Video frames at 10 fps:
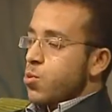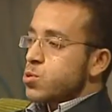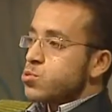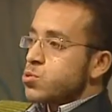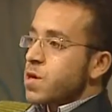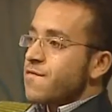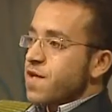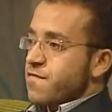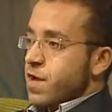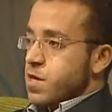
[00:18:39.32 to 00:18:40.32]
want you to give
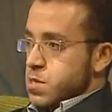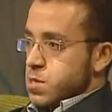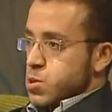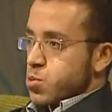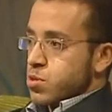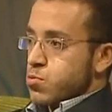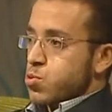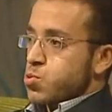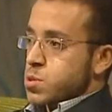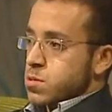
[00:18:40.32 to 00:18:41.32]
advice to
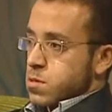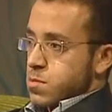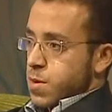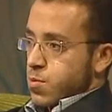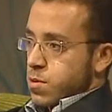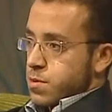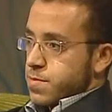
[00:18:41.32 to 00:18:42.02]
those people.